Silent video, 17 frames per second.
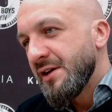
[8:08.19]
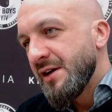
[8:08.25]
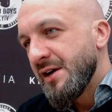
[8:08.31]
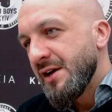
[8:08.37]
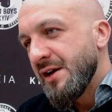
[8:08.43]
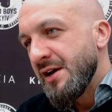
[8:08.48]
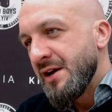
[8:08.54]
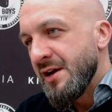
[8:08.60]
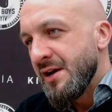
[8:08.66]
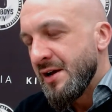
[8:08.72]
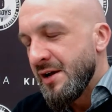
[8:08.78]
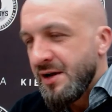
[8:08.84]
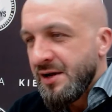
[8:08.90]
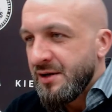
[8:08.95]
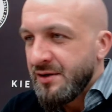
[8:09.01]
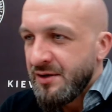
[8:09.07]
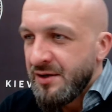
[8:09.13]

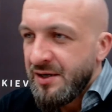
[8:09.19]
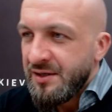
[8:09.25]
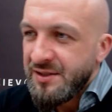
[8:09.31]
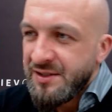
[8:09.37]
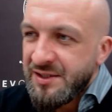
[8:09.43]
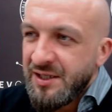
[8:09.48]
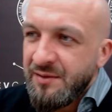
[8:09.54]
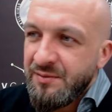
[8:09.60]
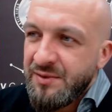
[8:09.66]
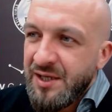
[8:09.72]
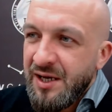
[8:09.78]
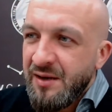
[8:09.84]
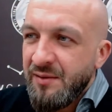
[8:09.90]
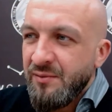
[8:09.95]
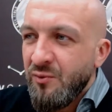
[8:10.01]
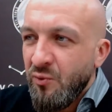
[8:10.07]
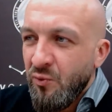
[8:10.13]
and at the same
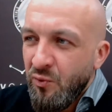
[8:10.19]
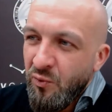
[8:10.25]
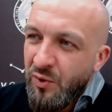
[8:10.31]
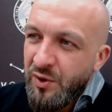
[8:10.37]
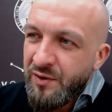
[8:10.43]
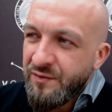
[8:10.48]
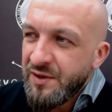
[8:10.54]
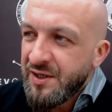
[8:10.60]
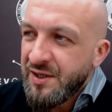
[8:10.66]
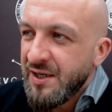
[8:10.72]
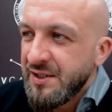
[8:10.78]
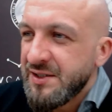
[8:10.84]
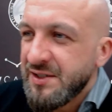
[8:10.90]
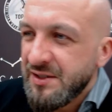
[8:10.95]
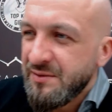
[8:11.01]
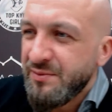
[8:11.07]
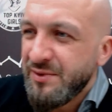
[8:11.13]
time one of the cases.